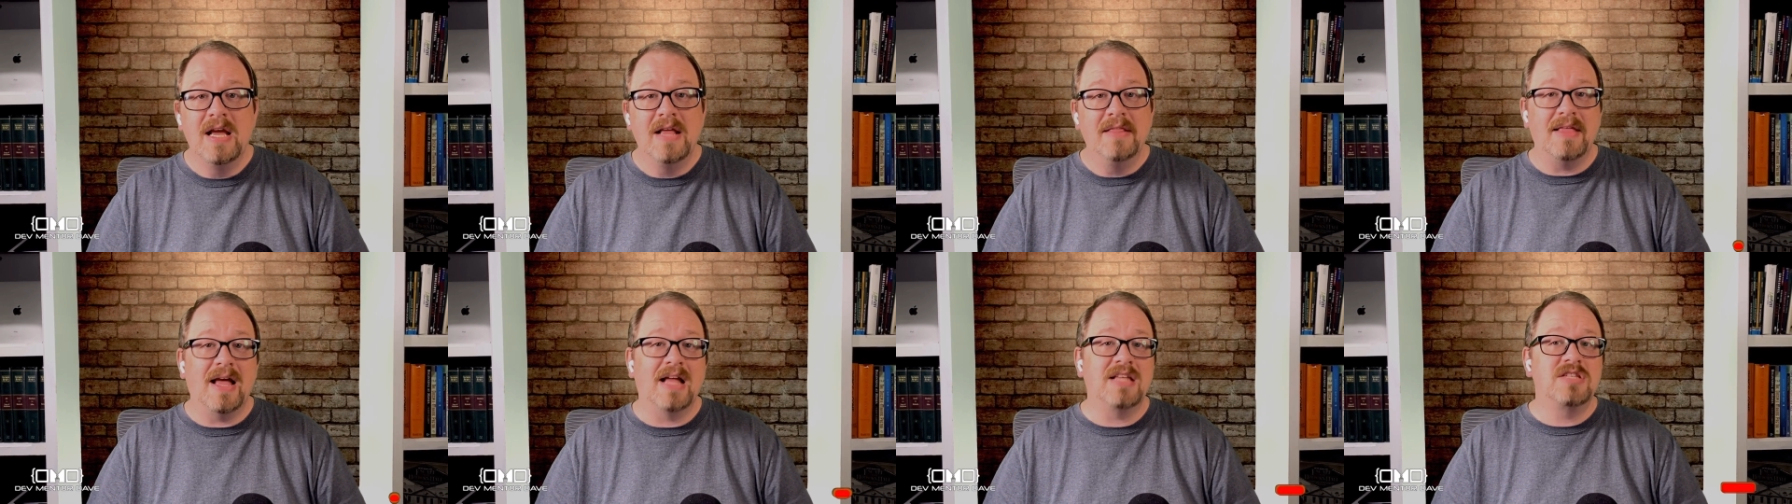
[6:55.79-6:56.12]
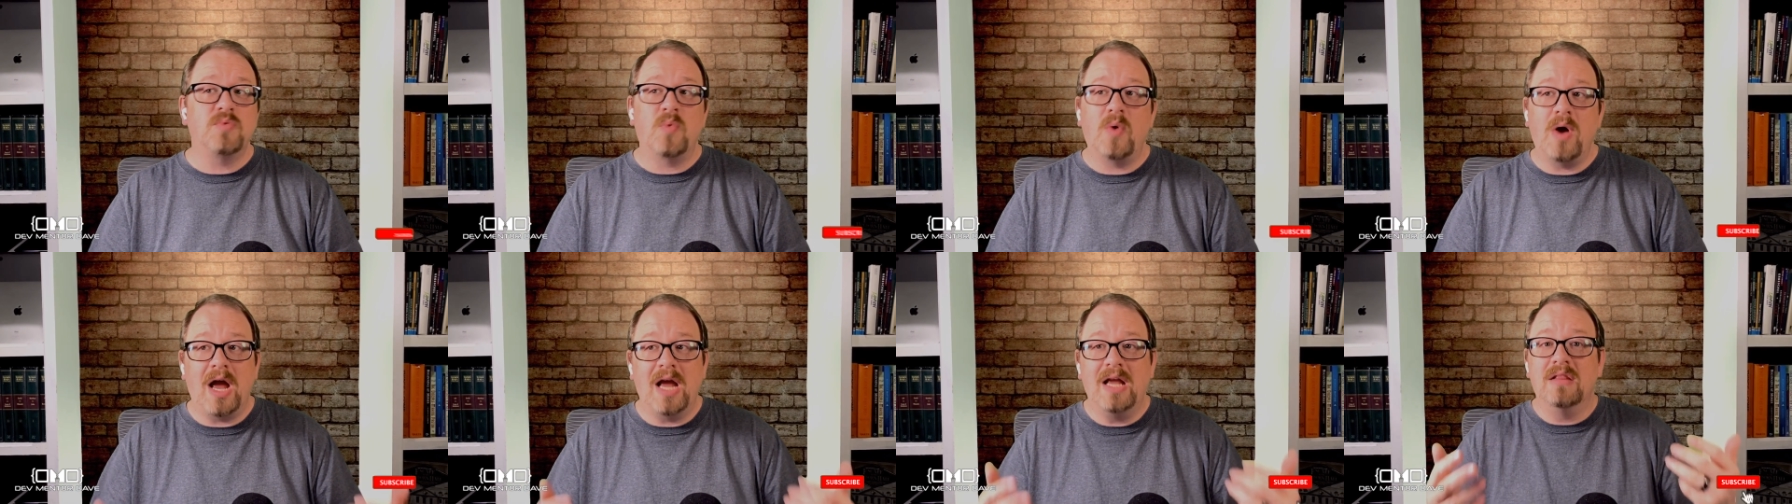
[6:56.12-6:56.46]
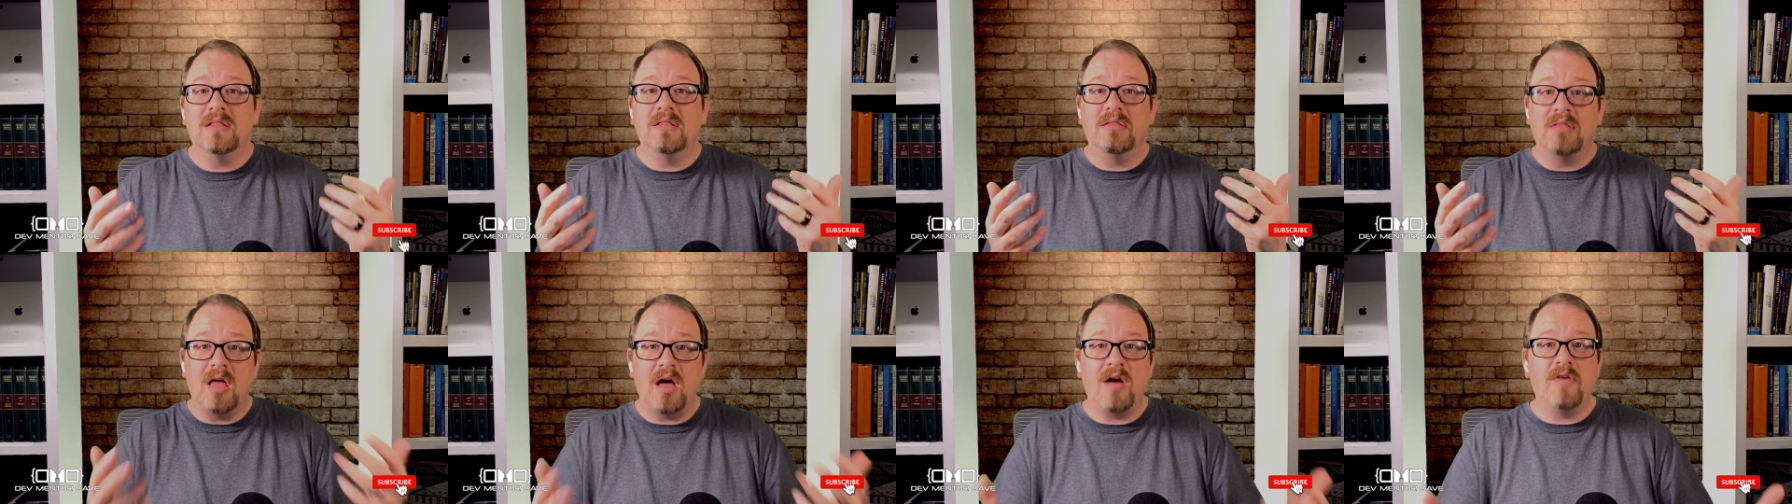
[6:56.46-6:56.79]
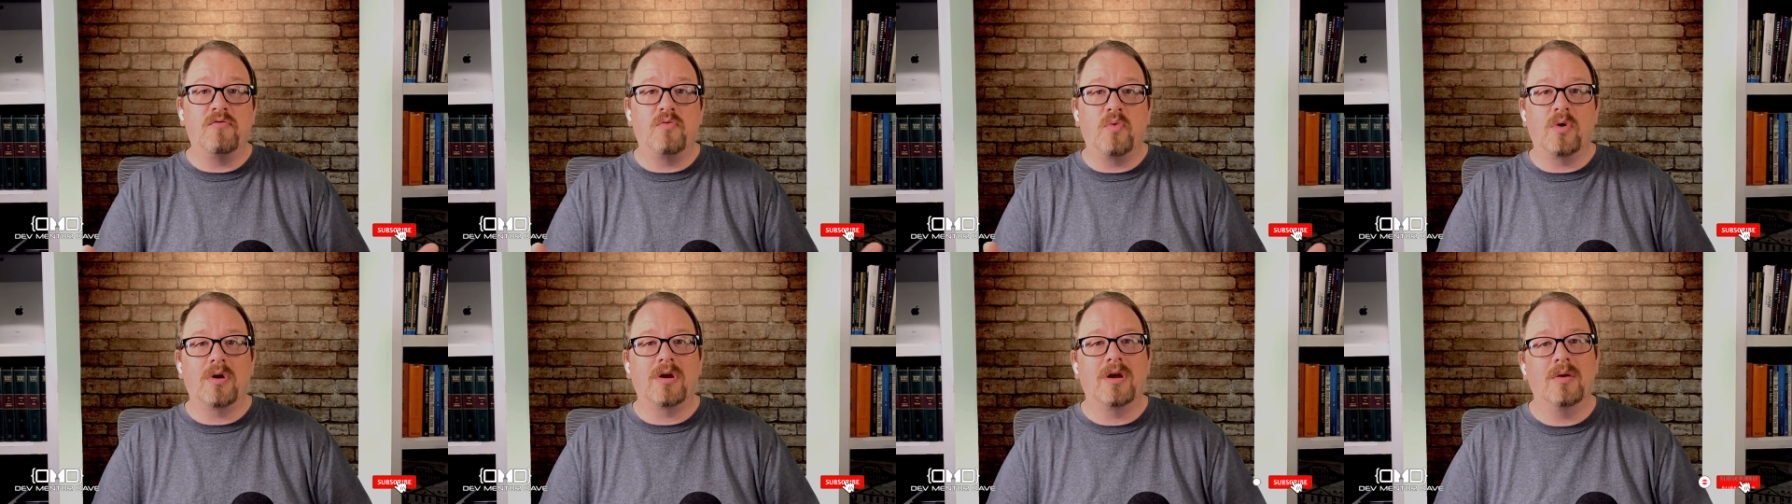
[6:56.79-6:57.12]
That's why I
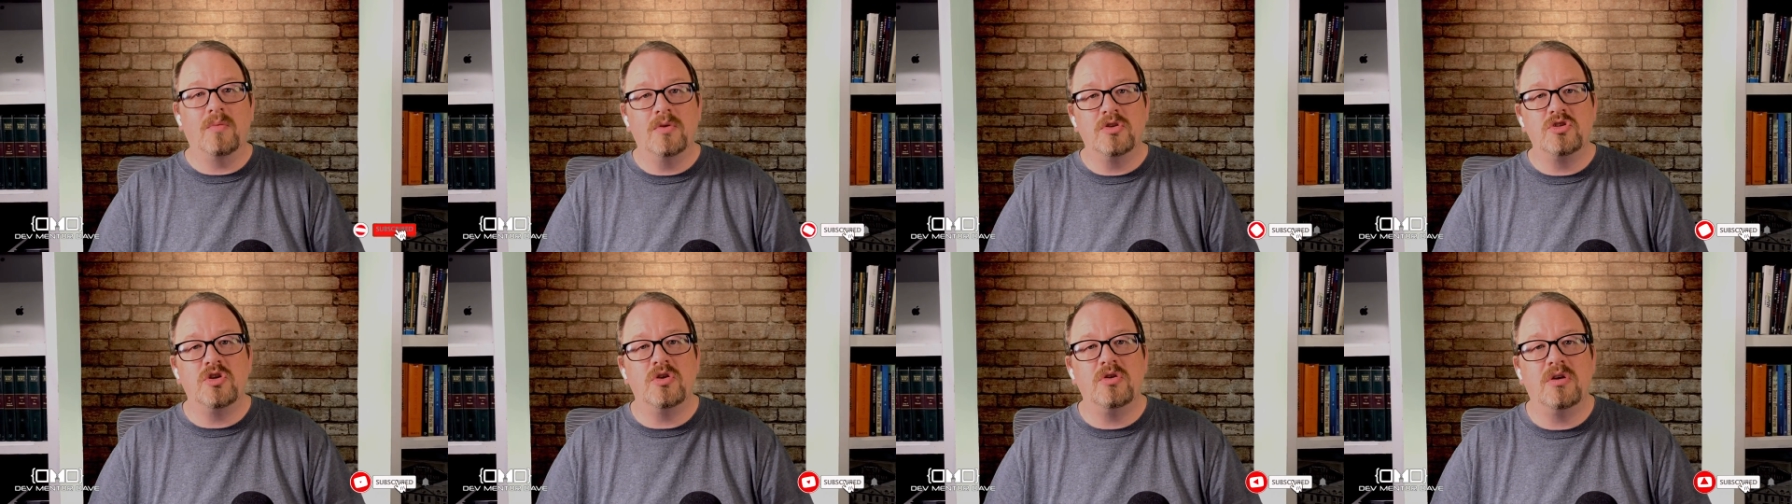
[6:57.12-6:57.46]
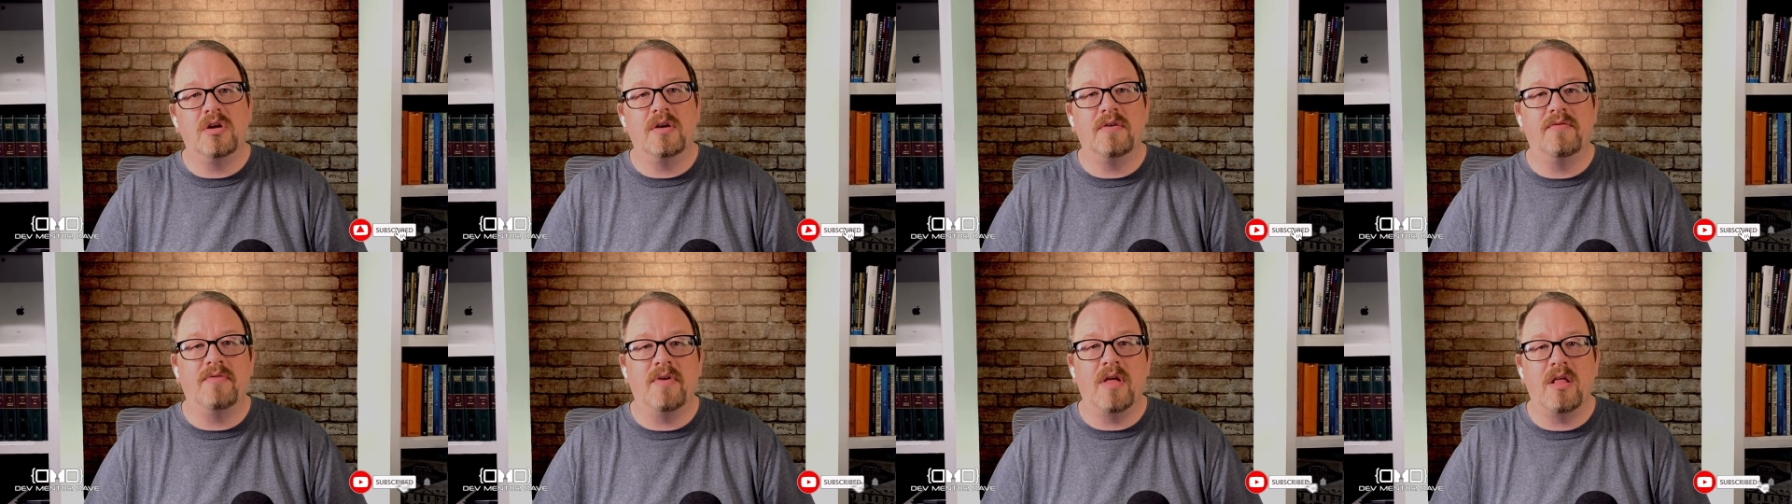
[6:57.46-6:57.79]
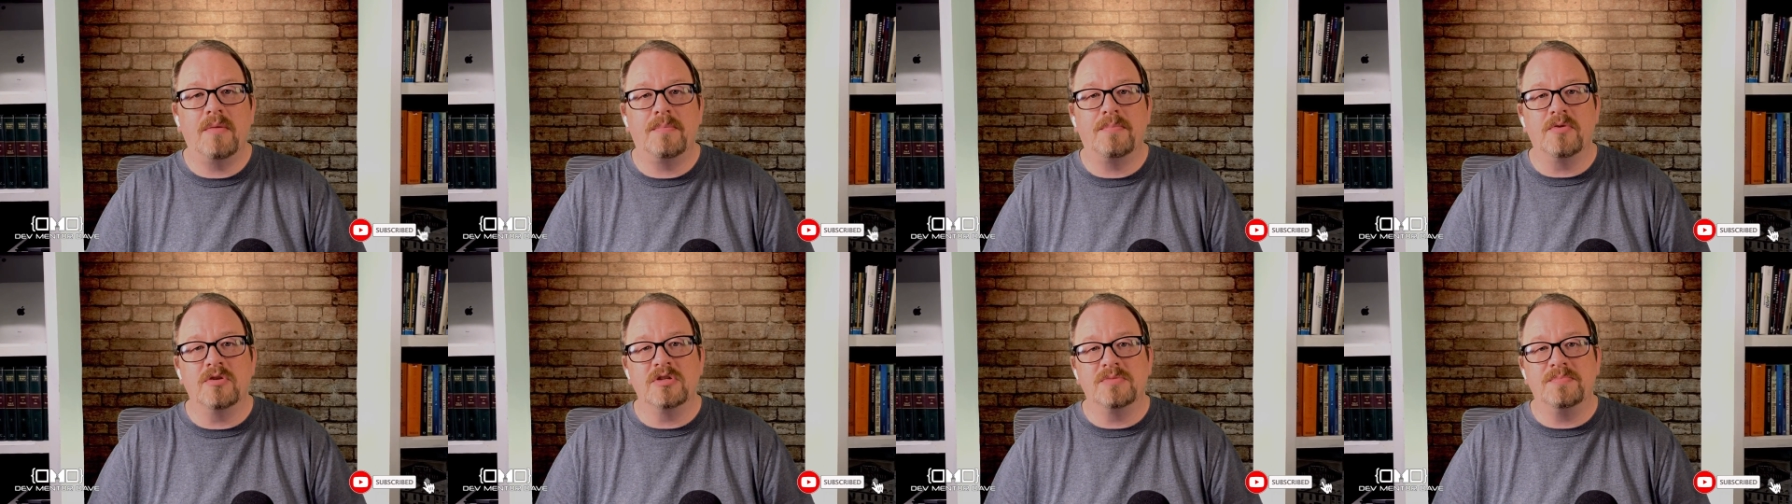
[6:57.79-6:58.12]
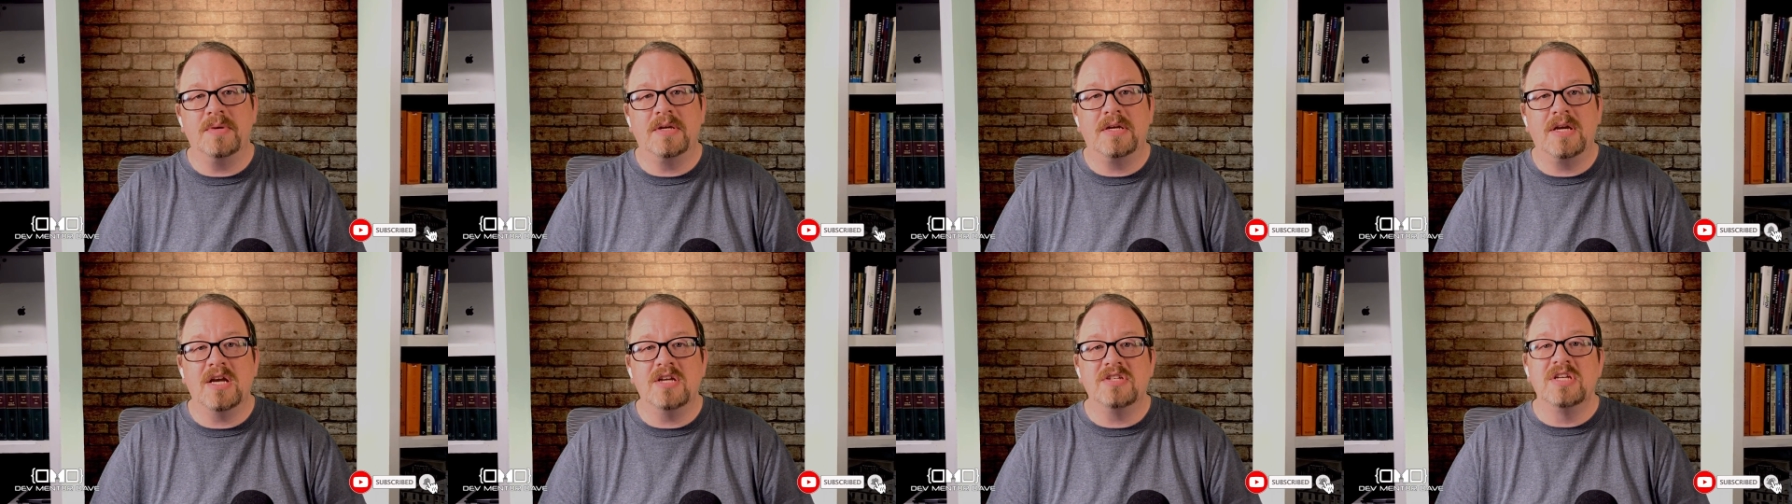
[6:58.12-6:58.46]
love working with junior developers
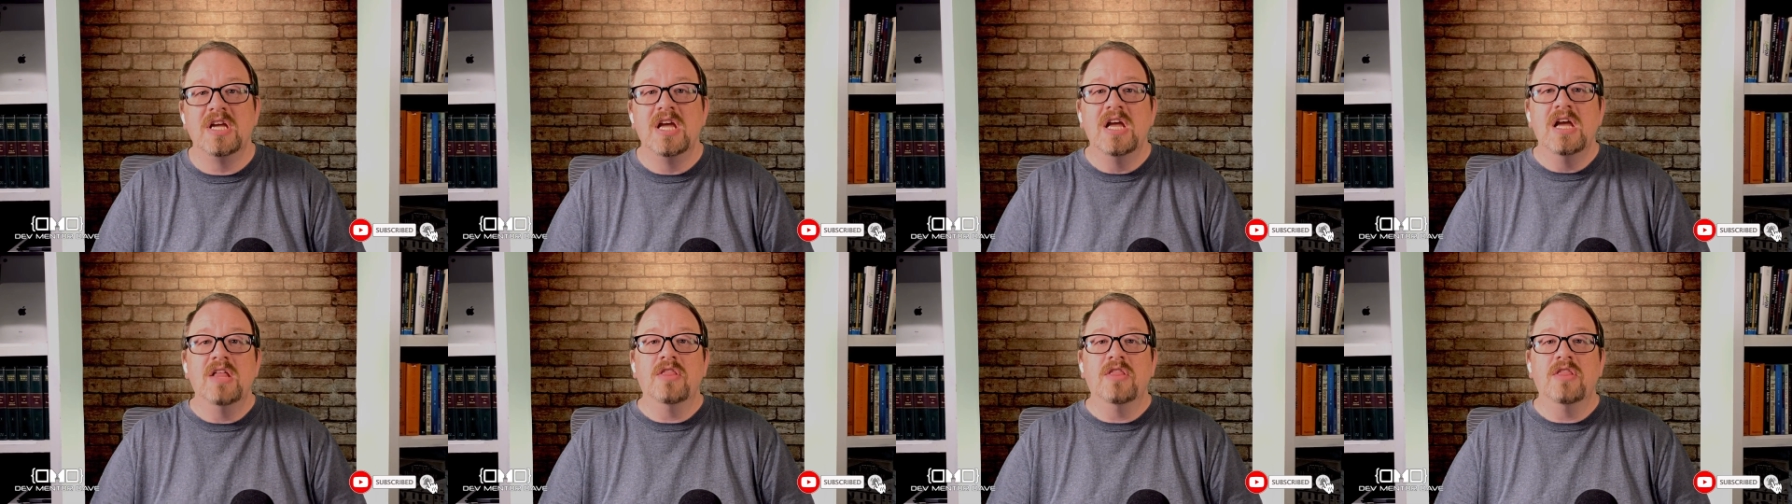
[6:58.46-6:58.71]
because